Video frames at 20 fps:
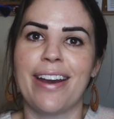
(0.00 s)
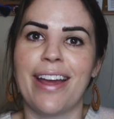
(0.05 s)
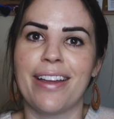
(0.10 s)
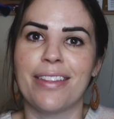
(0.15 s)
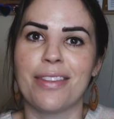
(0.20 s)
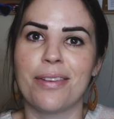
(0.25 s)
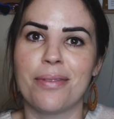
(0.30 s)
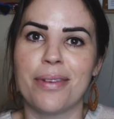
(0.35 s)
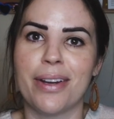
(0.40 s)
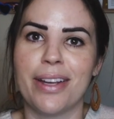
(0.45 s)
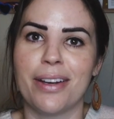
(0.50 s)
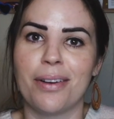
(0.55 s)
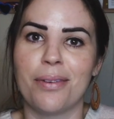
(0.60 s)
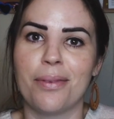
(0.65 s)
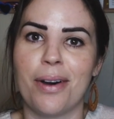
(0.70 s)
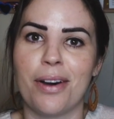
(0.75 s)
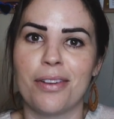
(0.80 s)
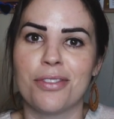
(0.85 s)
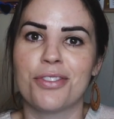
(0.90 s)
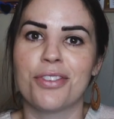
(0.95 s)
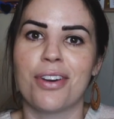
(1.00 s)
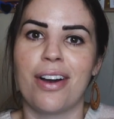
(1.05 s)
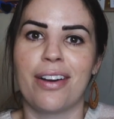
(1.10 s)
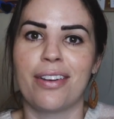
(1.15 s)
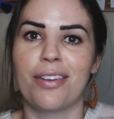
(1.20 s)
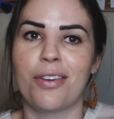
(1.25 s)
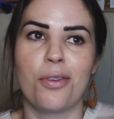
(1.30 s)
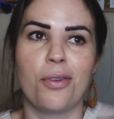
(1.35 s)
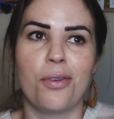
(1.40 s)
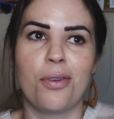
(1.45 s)
at the wheel while
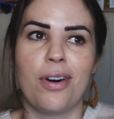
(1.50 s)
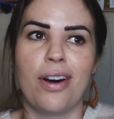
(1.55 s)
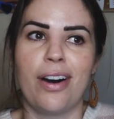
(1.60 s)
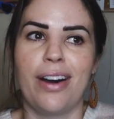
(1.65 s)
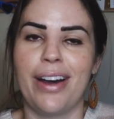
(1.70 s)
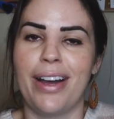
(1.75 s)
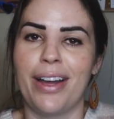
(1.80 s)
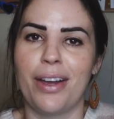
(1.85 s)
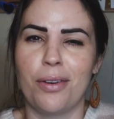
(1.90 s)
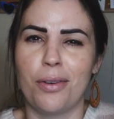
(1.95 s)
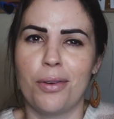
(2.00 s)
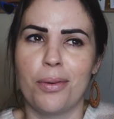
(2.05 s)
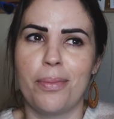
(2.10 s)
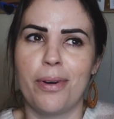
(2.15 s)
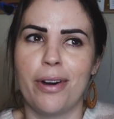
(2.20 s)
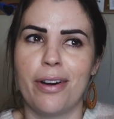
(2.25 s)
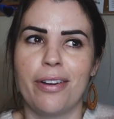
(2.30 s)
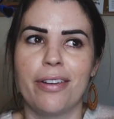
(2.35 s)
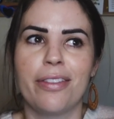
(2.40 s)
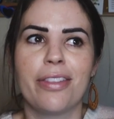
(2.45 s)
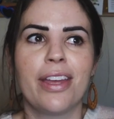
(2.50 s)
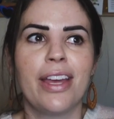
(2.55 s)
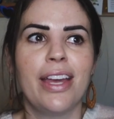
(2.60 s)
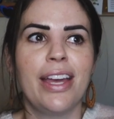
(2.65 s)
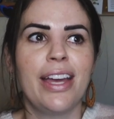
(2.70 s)
drunk or high or both,